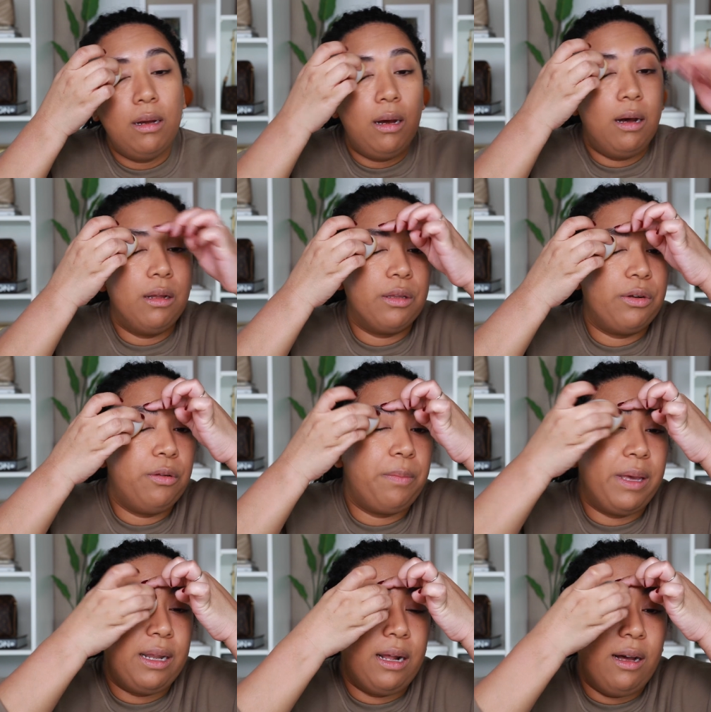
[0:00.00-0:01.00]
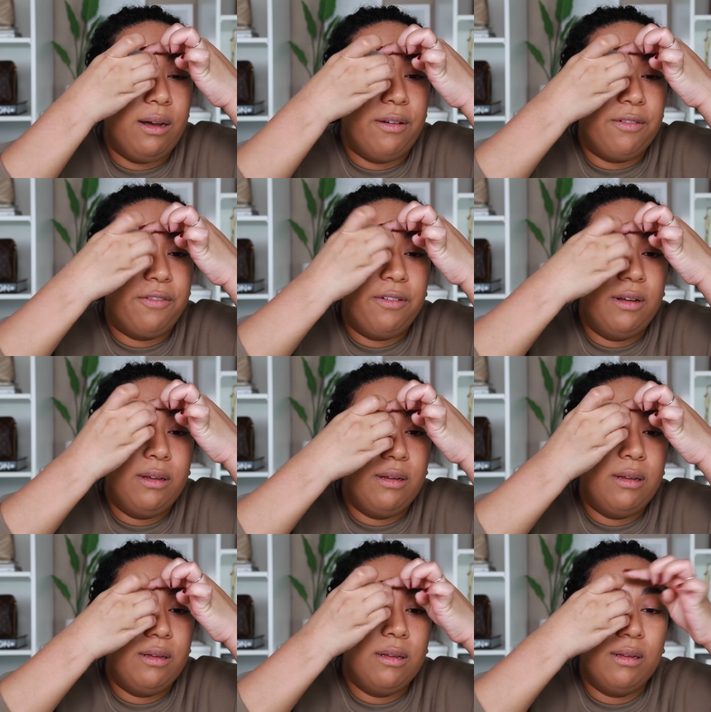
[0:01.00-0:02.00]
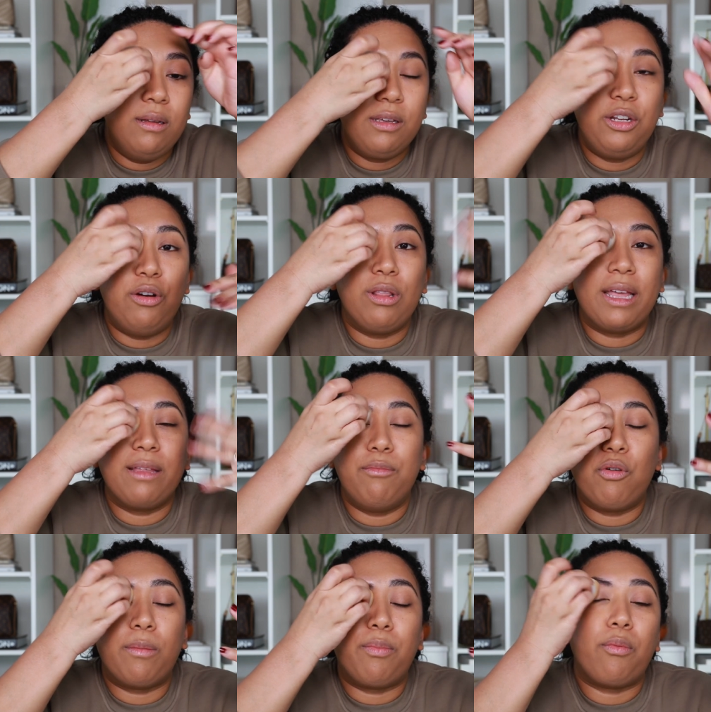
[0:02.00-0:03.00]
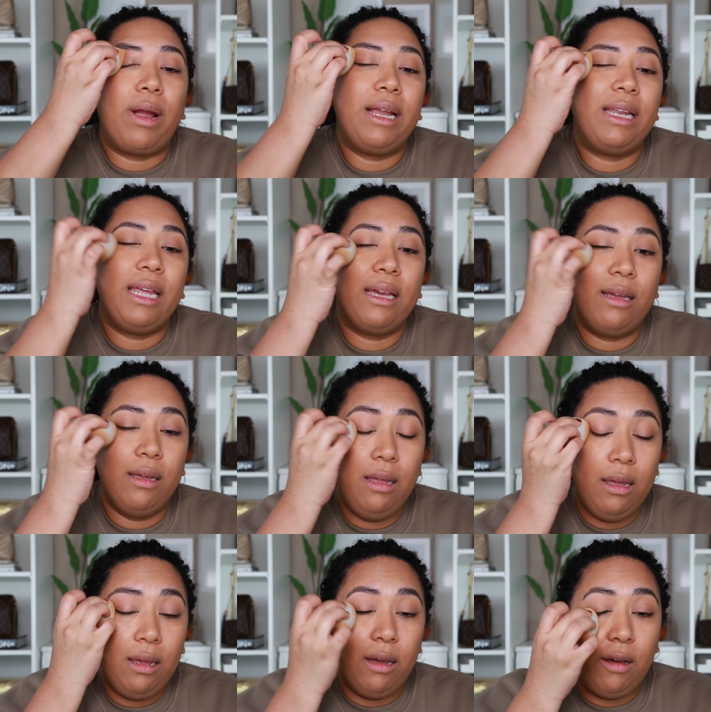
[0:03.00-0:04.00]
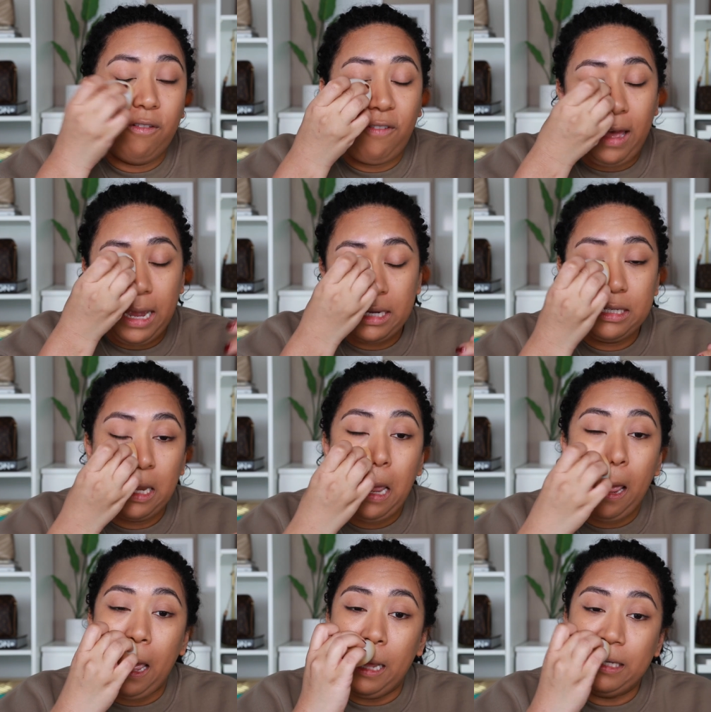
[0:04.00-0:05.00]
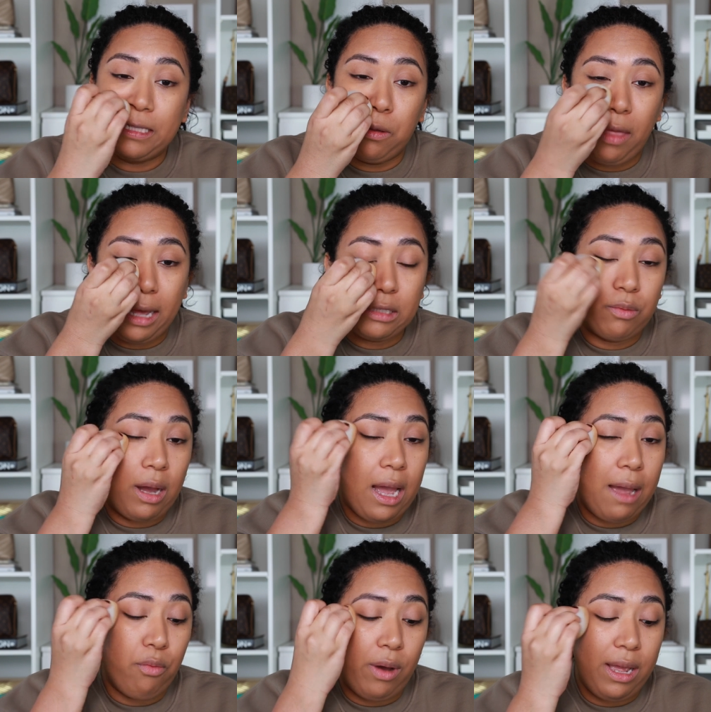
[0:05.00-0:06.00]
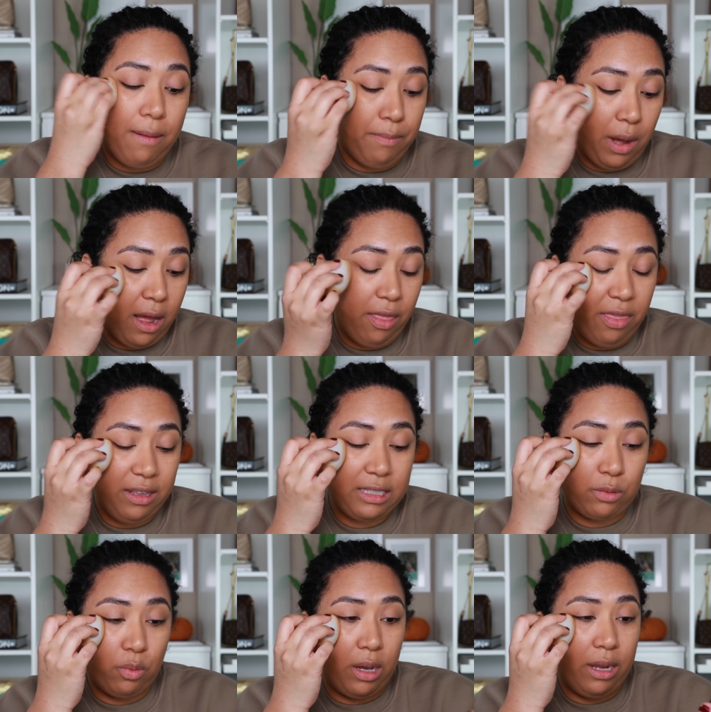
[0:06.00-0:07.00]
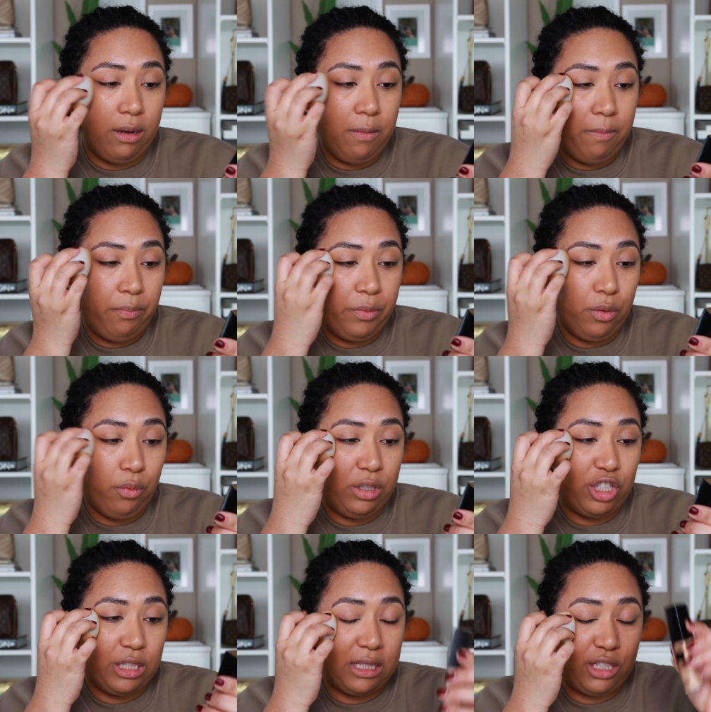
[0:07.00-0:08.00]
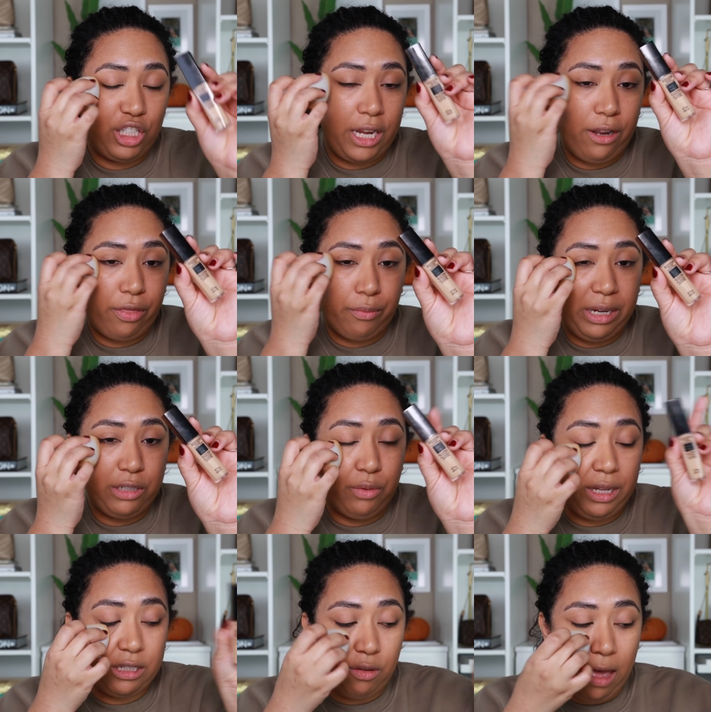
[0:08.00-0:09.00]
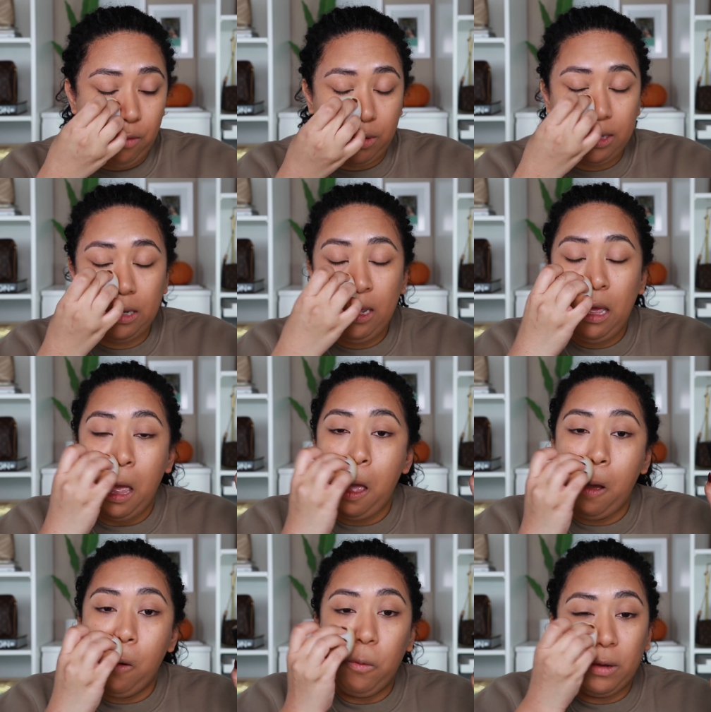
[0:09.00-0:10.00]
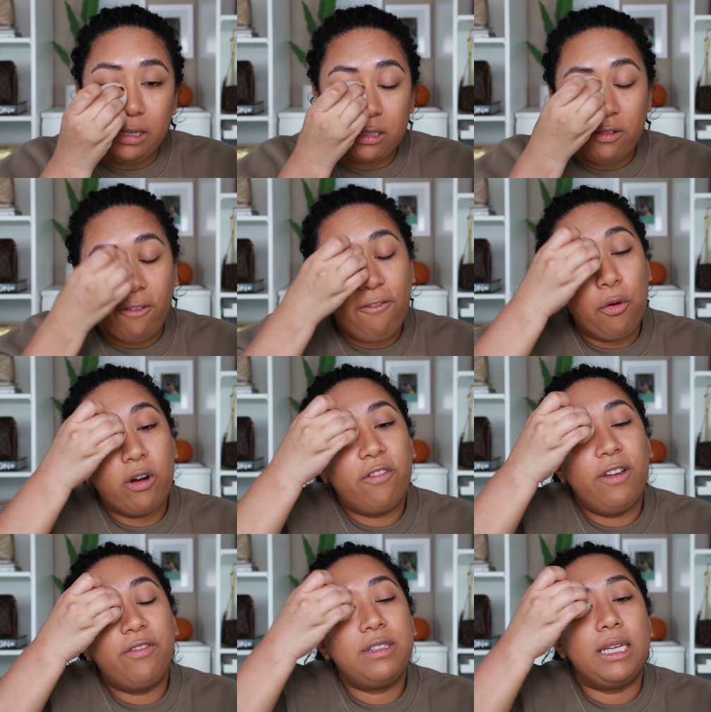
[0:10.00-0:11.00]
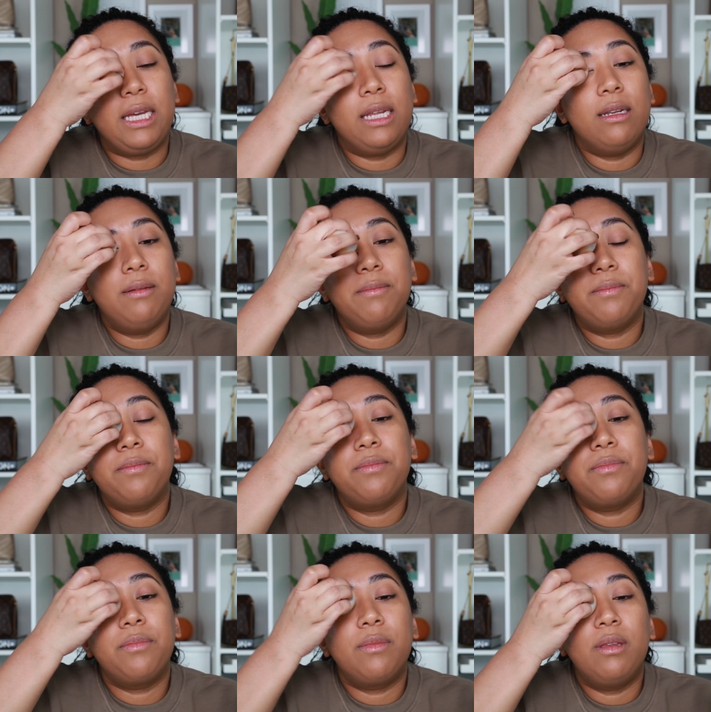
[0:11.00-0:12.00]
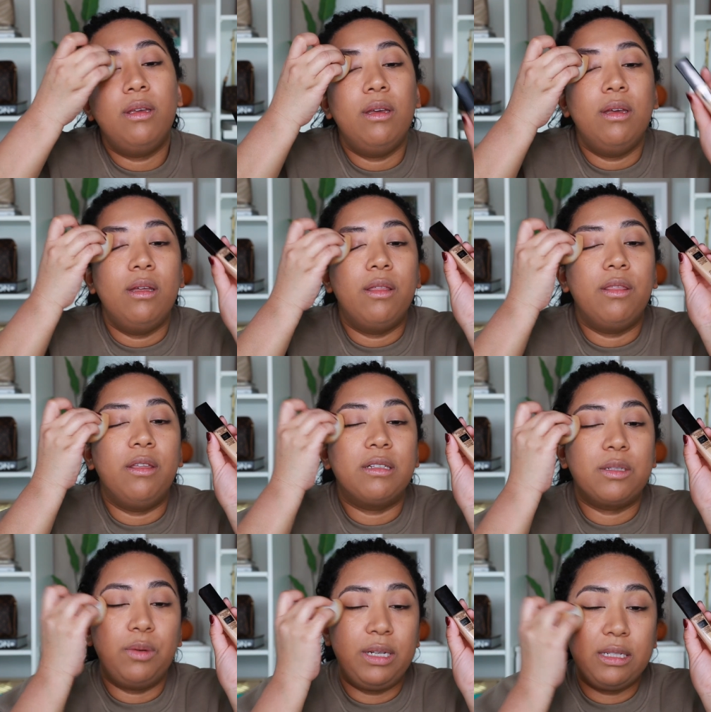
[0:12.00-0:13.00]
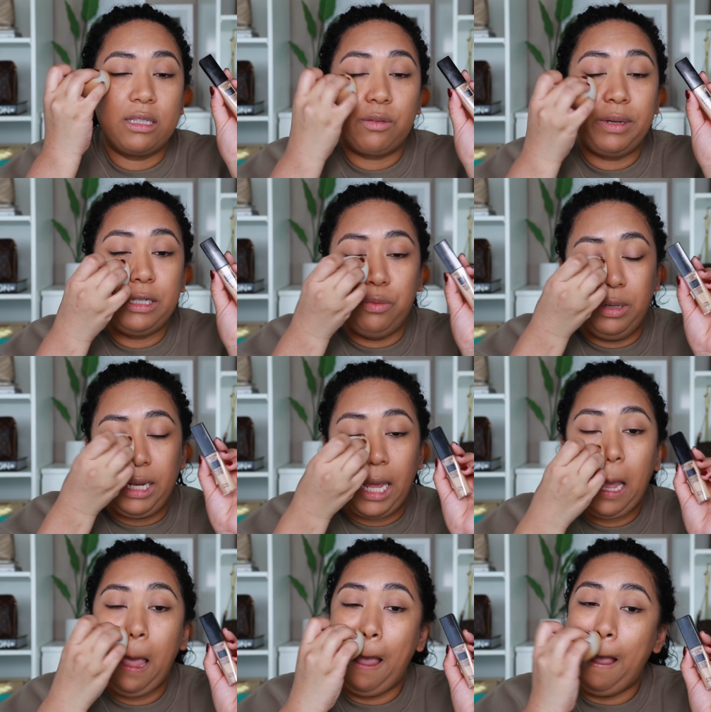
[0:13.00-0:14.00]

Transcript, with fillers: a little bit of, you know, like a more brightening effect. And so that's why I went and bought this one, which is the shade three twenty. So that one was four fifteen. This one is three twenty.